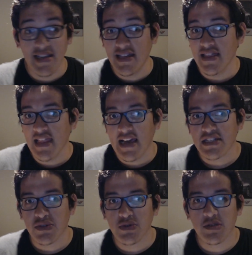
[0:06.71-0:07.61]
last
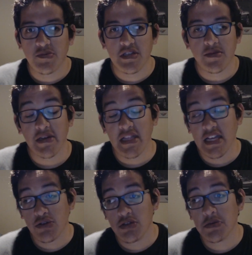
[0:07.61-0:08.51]
Christmas, and by last
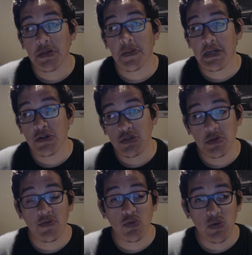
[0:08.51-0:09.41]
Christmas I mean Christmas
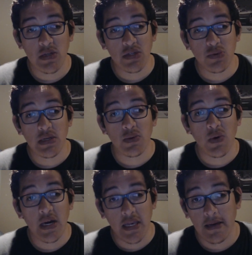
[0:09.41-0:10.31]
of
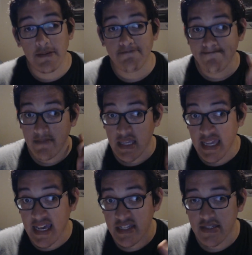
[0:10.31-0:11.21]
2021.
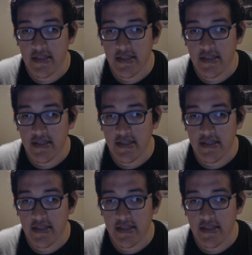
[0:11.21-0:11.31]
Yes.